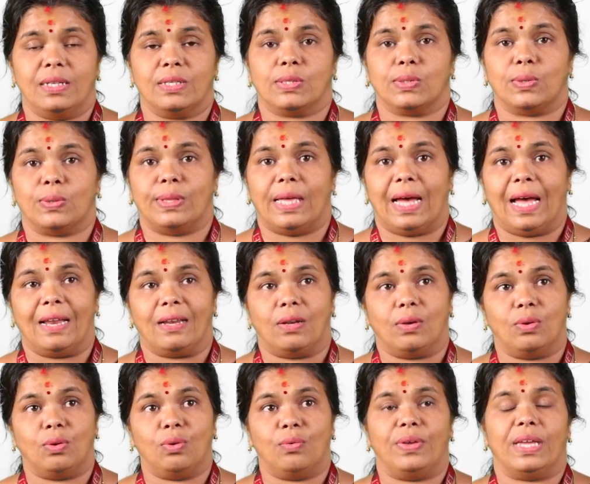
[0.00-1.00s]
So
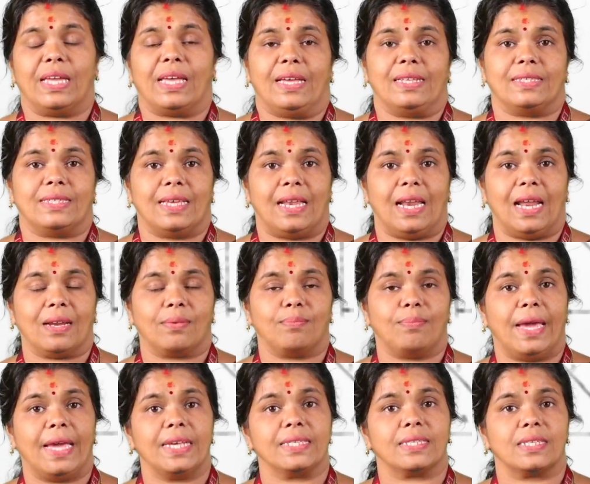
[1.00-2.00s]
that too we can select
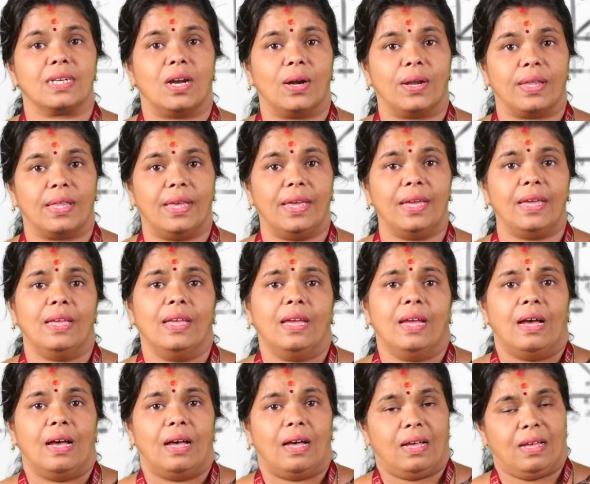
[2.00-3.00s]
based on the
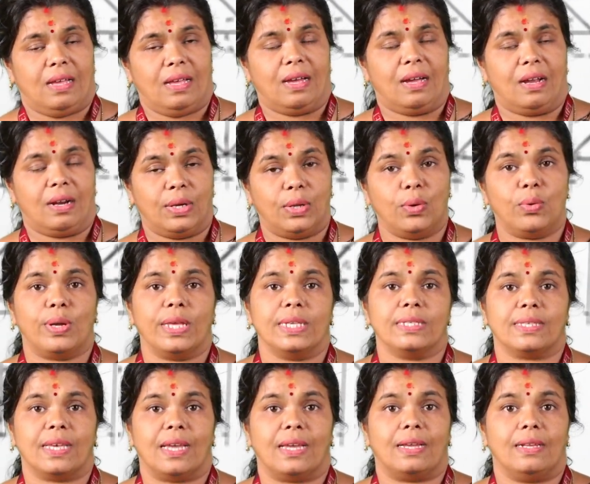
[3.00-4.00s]
duty
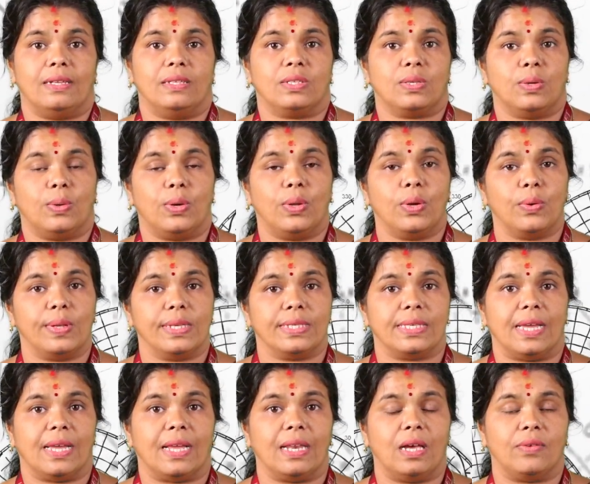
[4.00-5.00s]
cycle. So duty
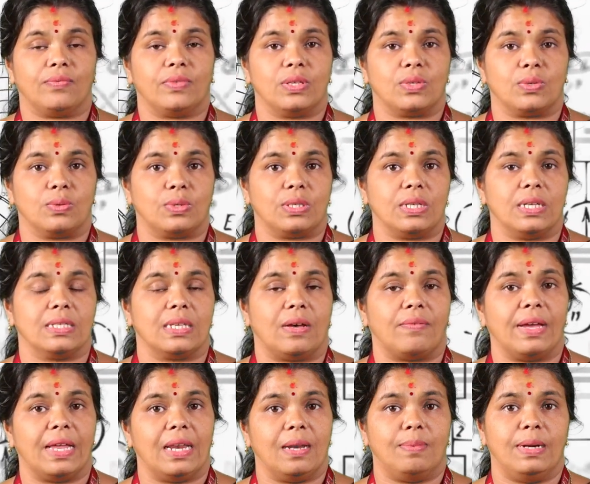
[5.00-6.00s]
cycle of the switches
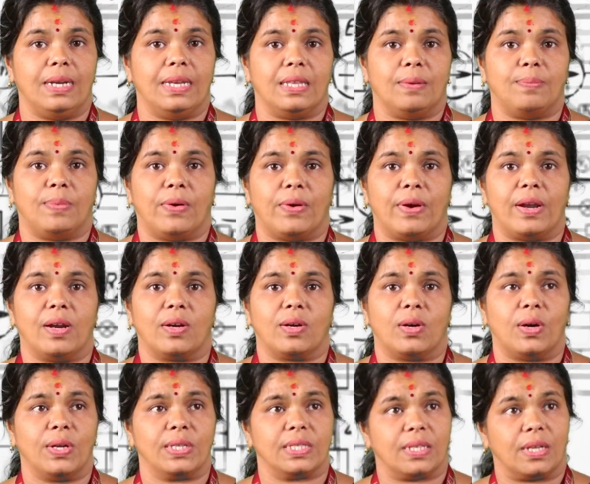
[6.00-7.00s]
available in the power
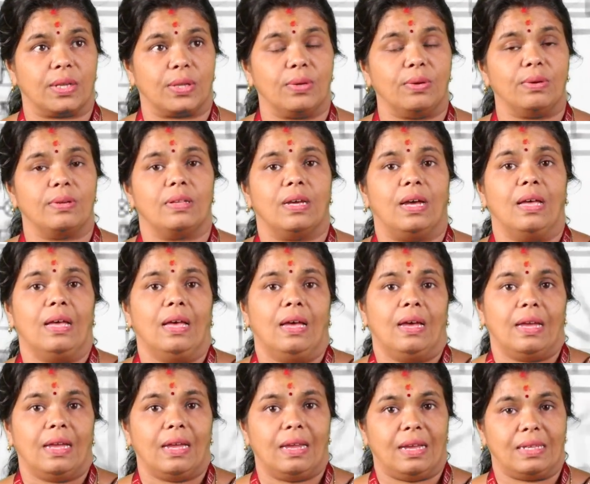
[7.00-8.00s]
electronic circuit,
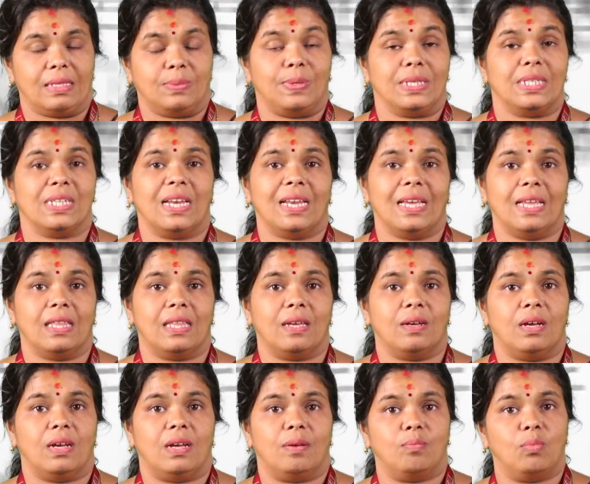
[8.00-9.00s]
especially in
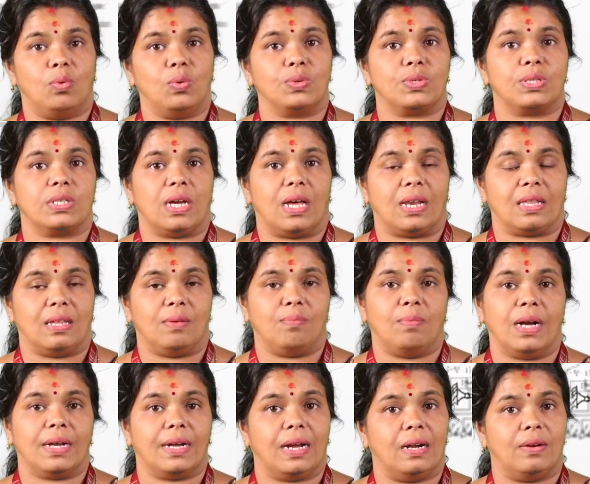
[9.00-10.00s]
the boost or the
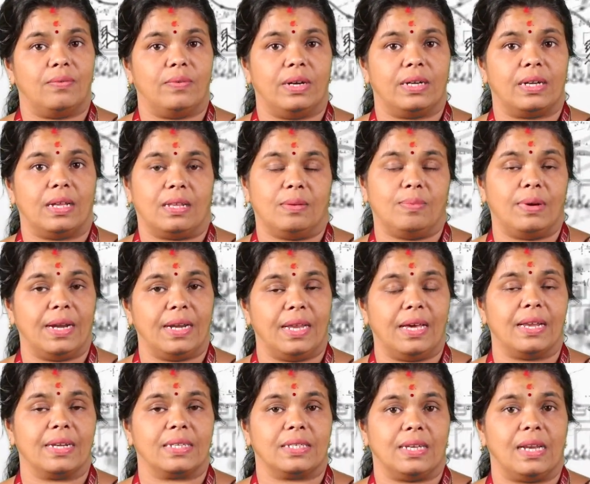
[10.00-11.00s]
buck converter,
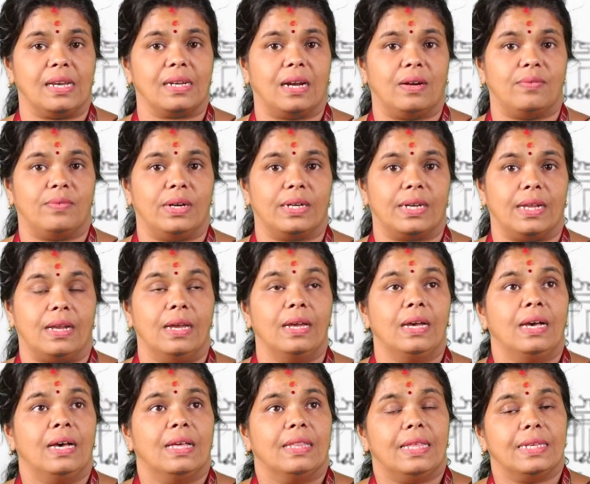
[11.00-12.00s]
bidirectional converter.
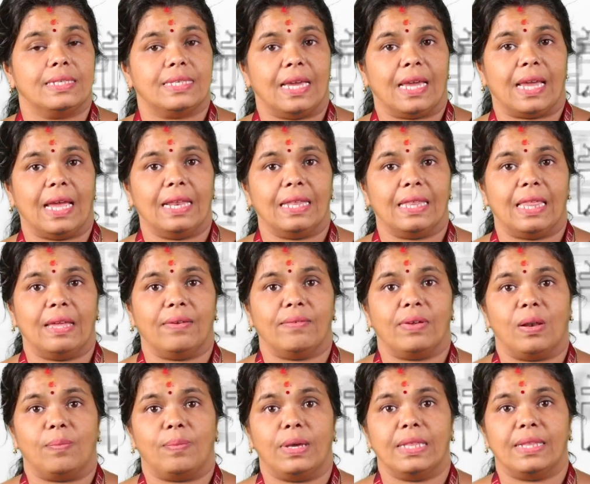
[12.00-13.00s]
The second thing
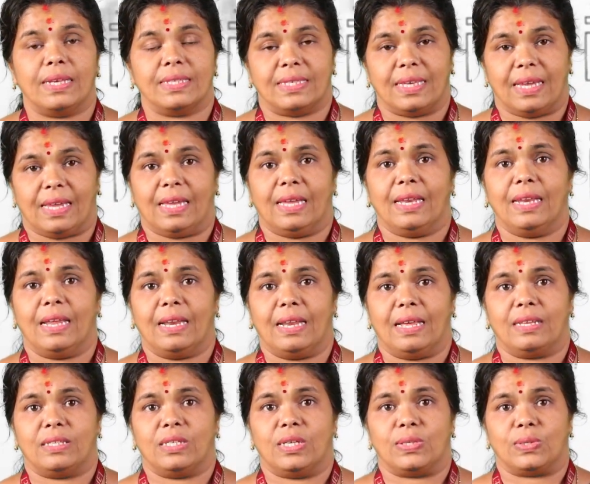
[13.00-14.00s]
will be the second
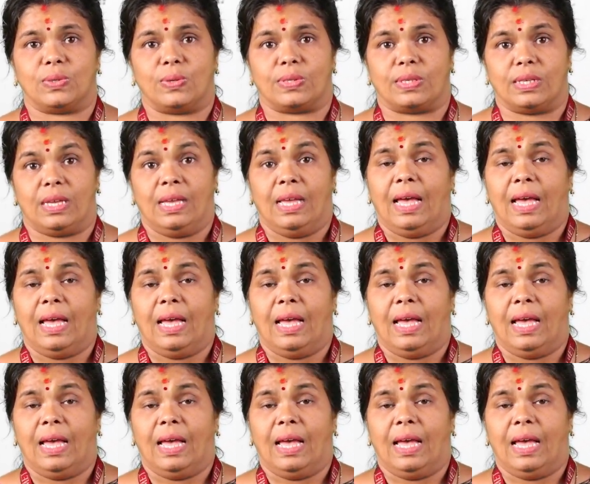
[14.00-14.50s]
energy source.